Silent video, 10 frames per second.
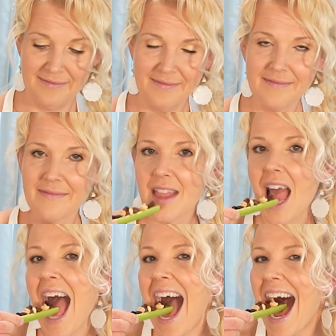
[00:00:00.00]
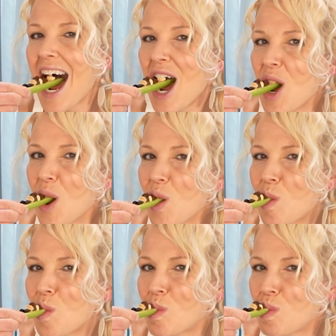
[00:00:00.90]
this is a great option.
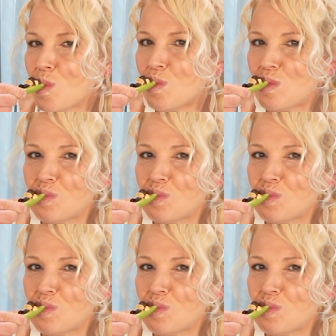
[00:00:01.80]
But I have